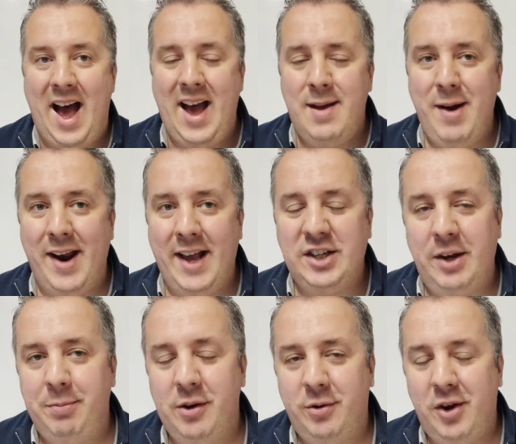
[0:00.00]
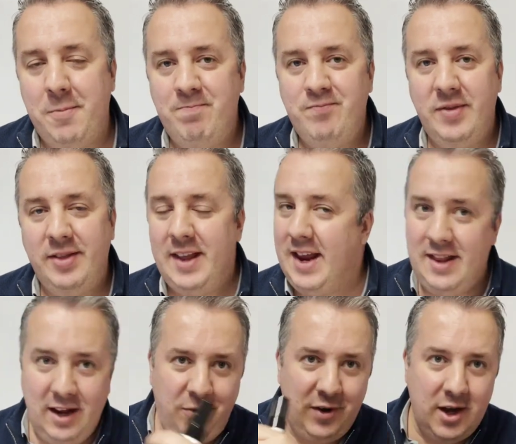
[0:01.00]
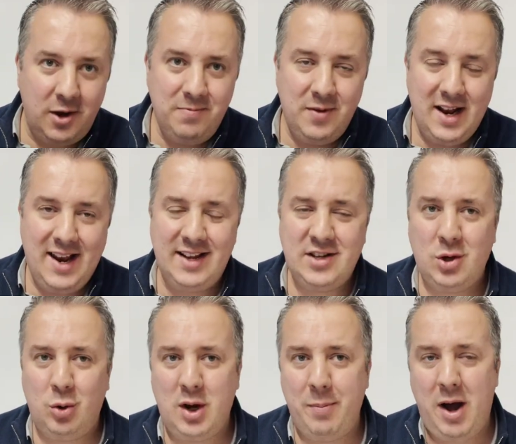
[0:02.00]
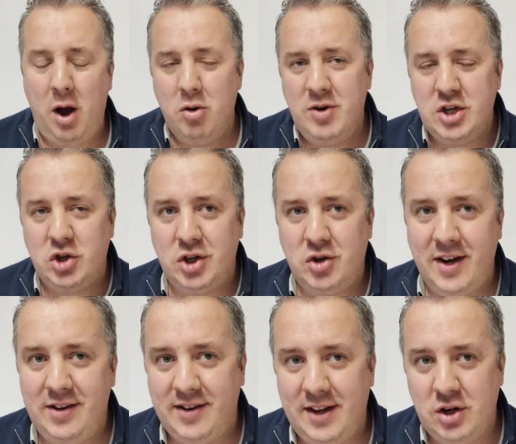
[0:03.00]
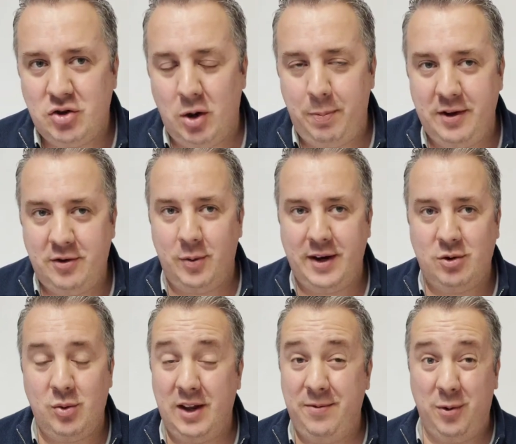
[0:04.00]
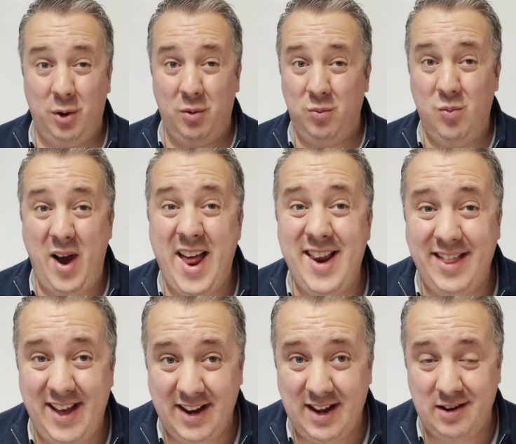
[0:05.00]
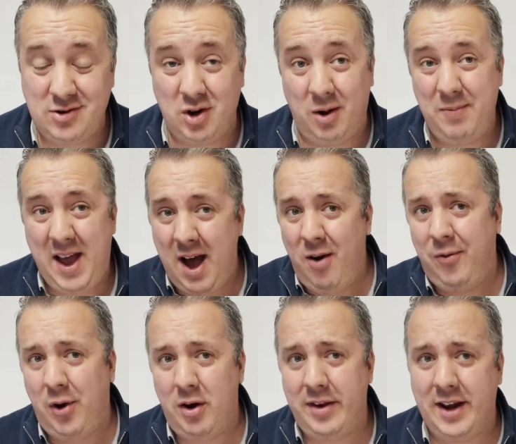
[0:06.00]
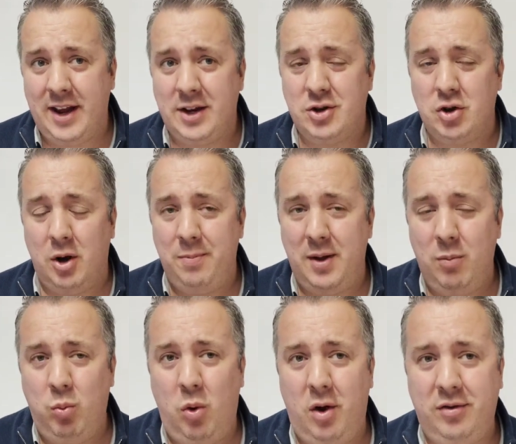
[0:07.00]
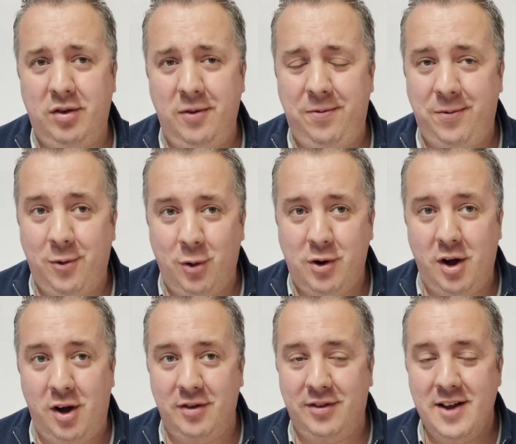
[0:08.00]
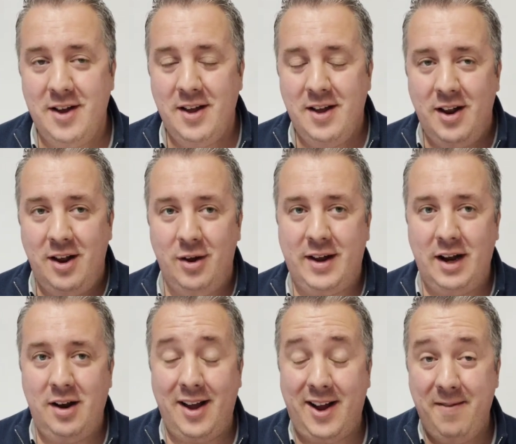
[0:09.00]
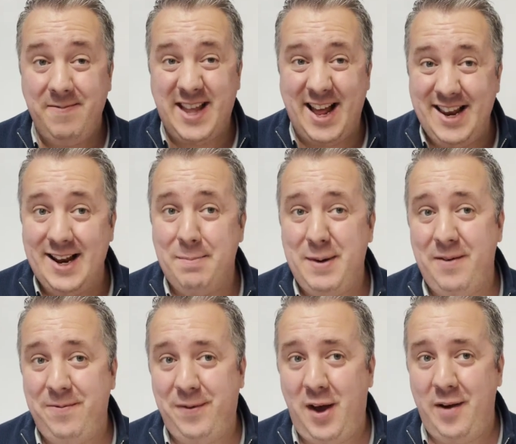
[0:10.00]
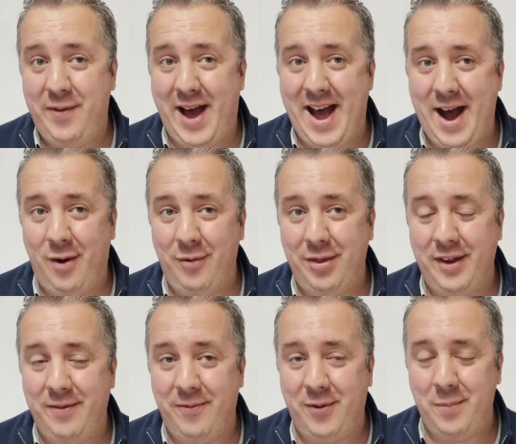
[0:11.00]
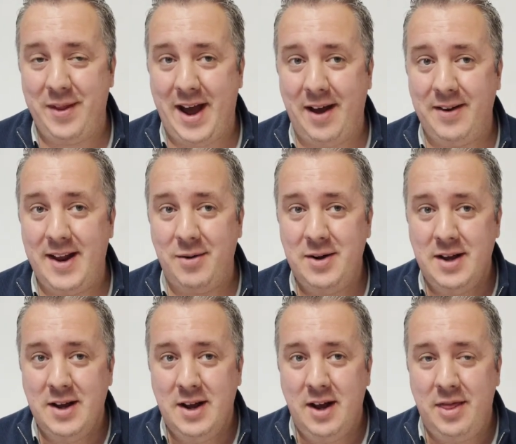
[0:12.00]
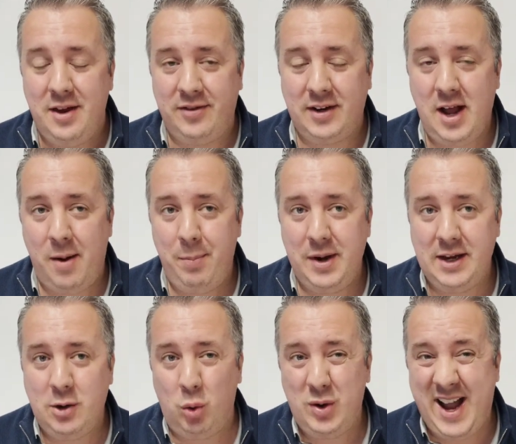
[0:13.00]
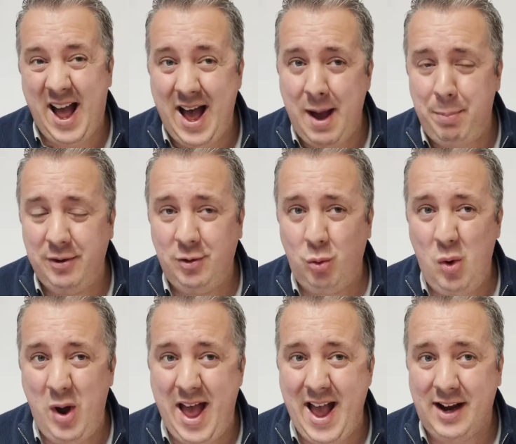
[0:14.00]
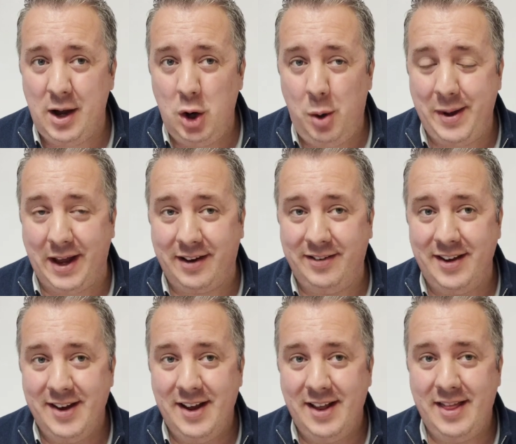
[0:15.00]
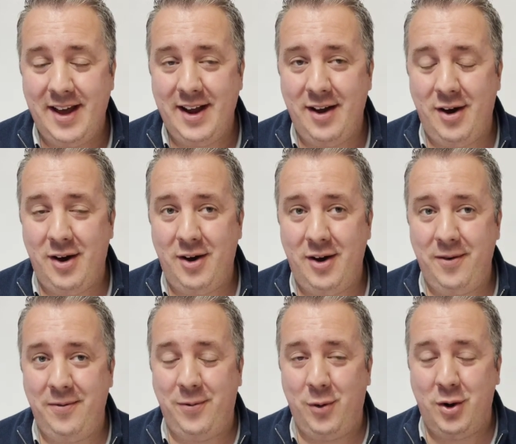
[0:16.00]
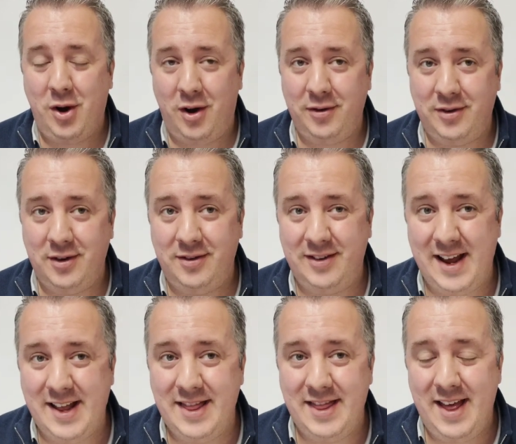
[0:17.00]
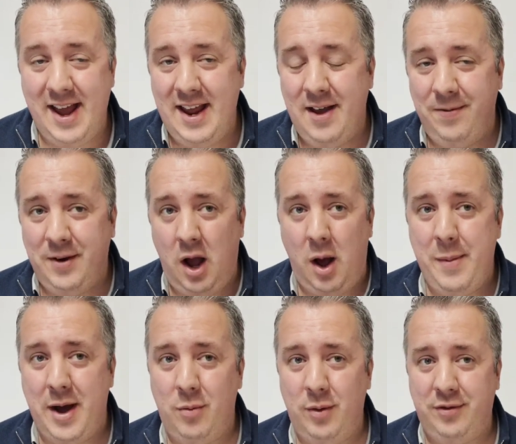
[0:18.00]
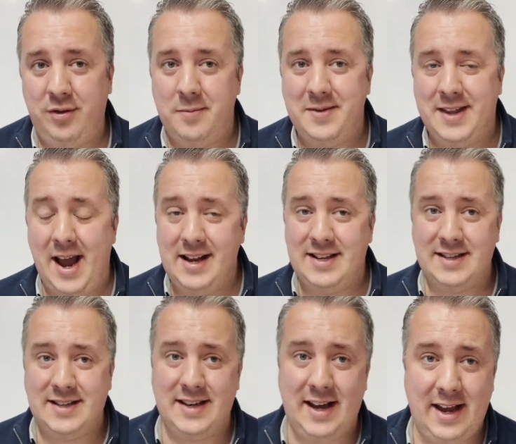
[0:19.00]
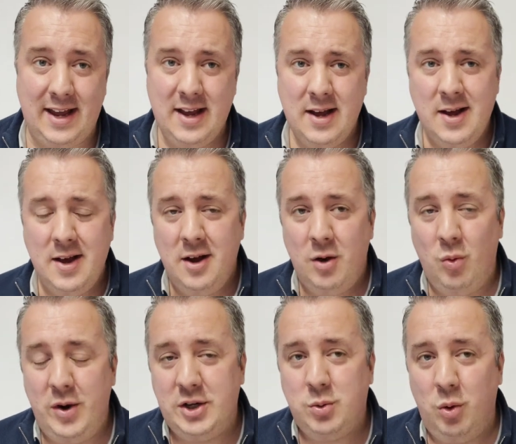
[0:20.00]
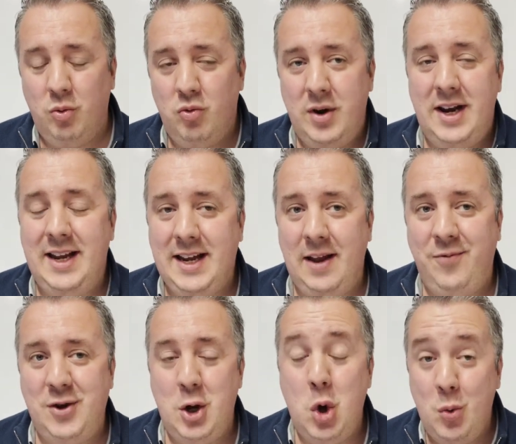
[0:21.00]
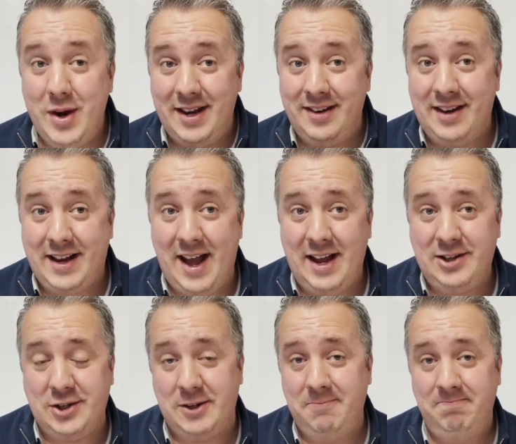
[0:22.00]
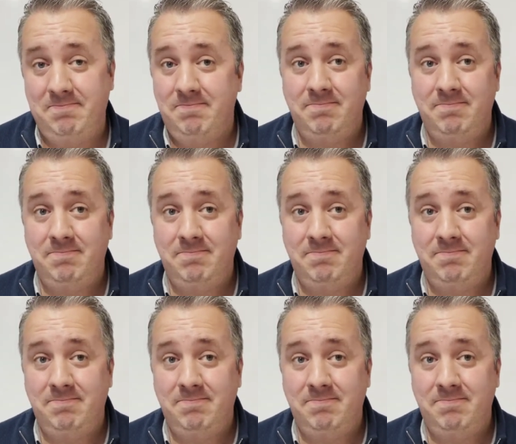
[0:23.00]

Hey, my name's James Nicholson. In this video, let's talk about are interest rates going to drop in 2024? When are they going to drop? How far are they going to drop? And what's the forecast looking like a little bit further out than from that? Now, there's a company called Capital Economics. They are forecasters and they have come out with some data today which will really give you an indication